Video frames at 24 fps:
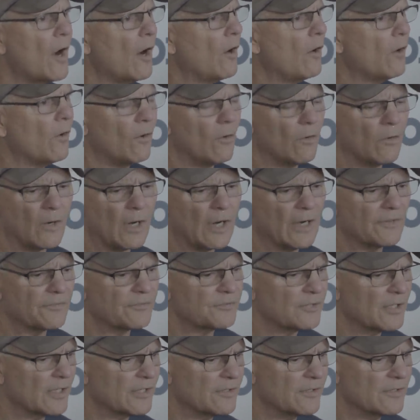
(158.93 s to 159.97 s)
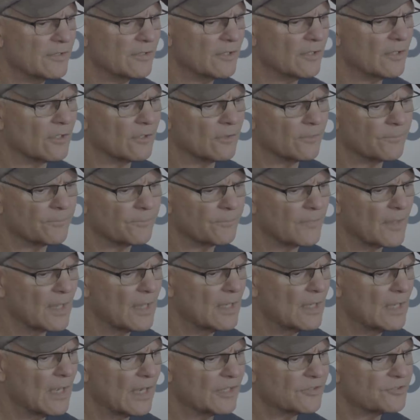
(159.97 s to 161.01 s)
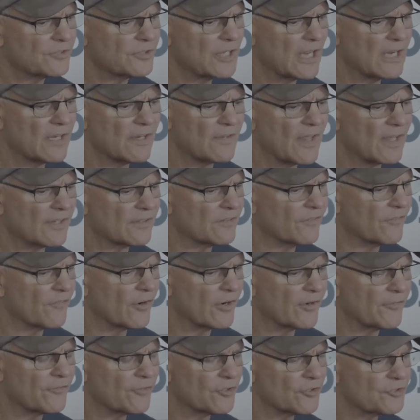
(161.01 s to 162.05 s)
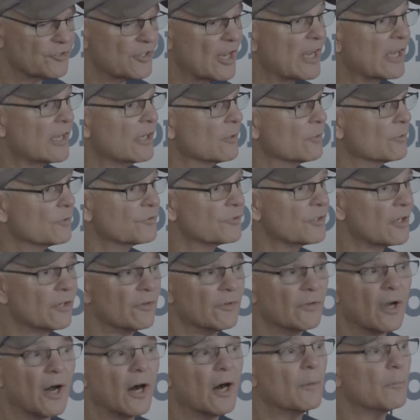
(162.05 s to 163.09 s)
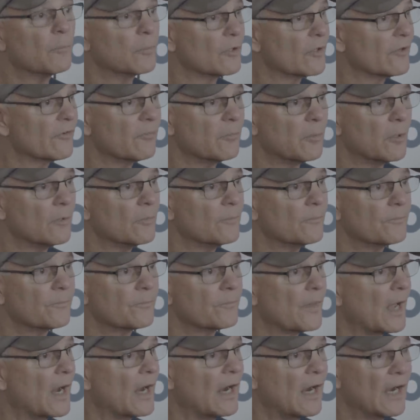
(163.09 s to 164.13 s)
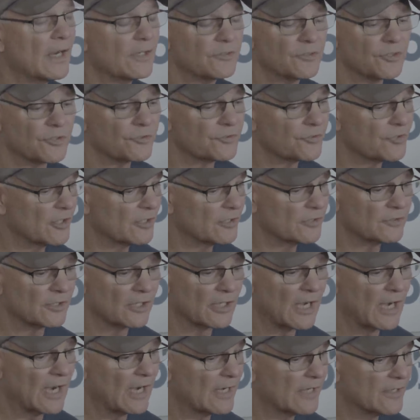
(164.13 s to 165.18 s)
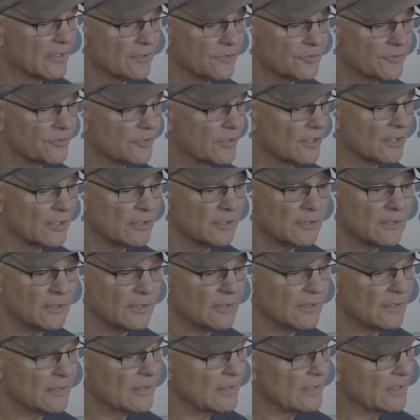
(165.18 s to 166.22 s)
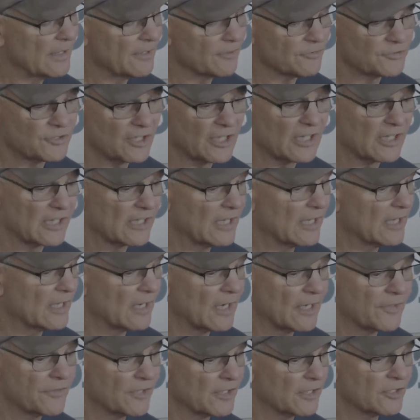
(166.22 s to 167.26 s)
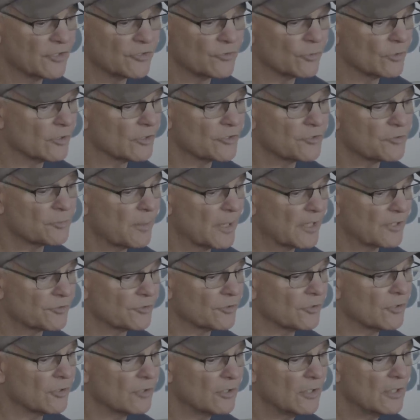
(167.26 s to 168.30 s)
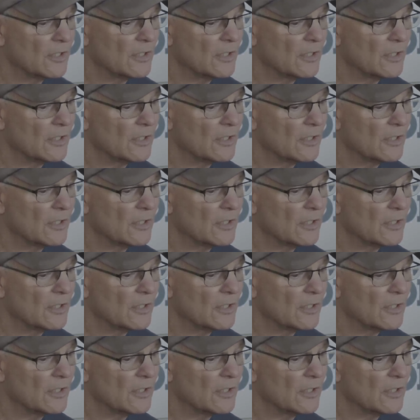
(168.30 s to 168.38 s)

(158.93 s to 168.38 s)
Oh, I've said, you know, I stated that the very first day he was here. Unbelievable. I, I just think the guy is, uh, I'll say it again, I think he's really special,